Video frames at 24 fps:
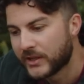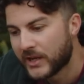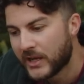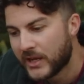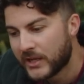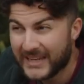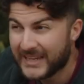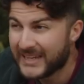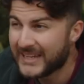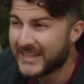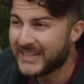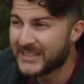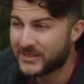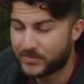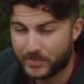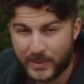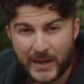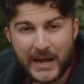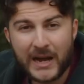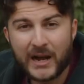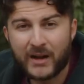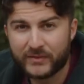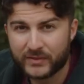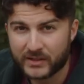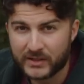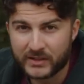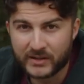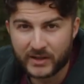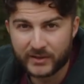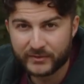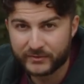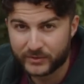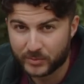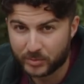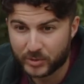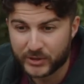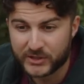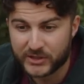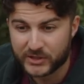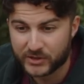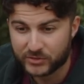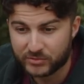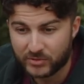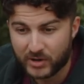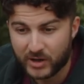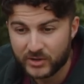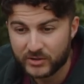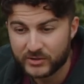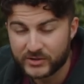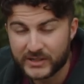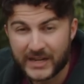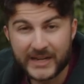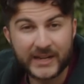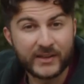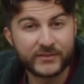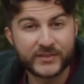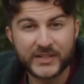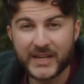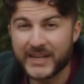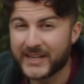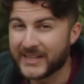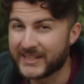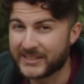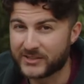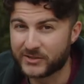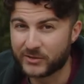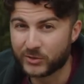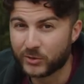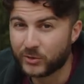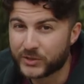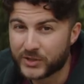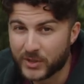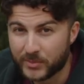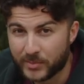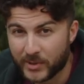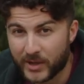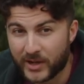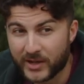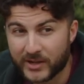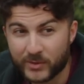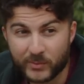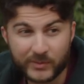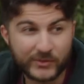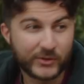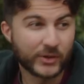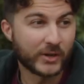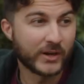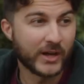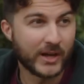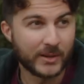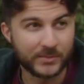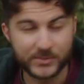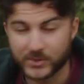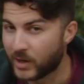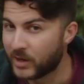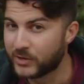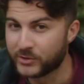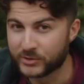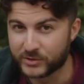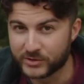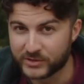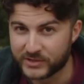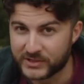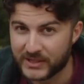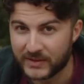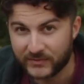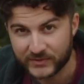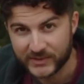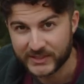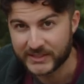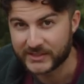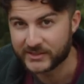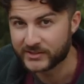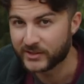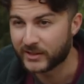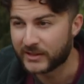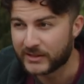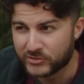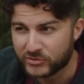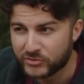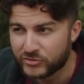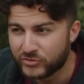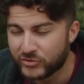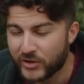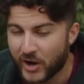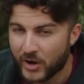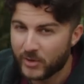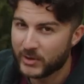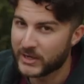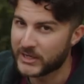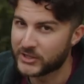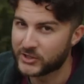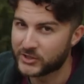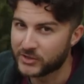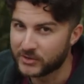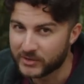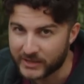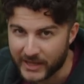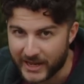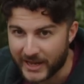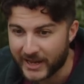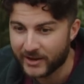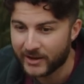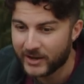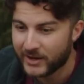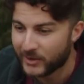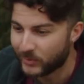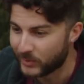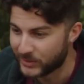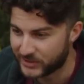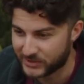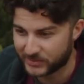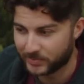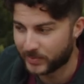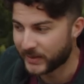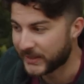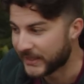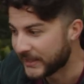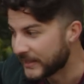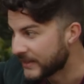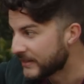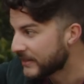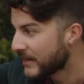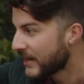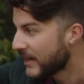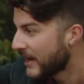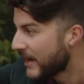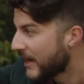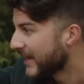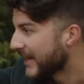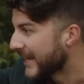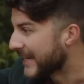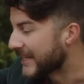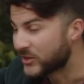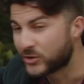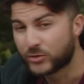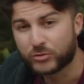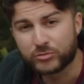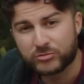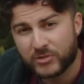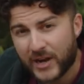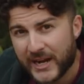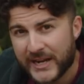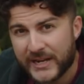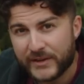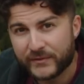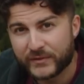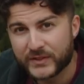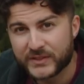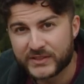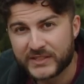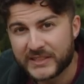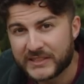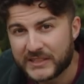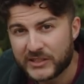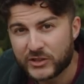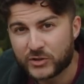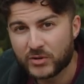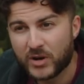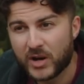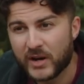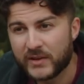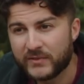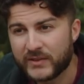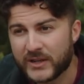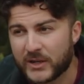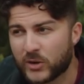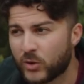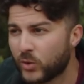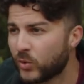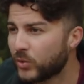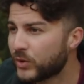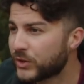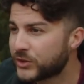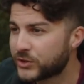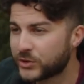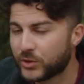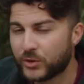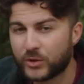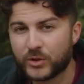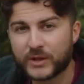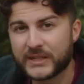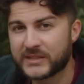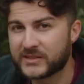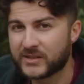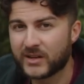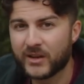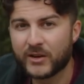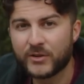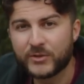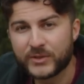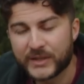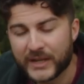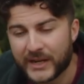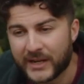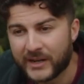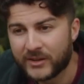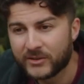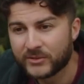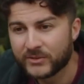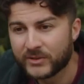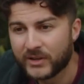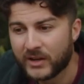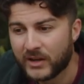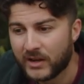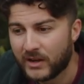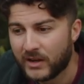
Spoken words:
It is powerful enough for British roads, and I've taken it to the Autobahn and we've got it up to 170, so there's no issue there with speed. It's great for city driving, all the torque is low down.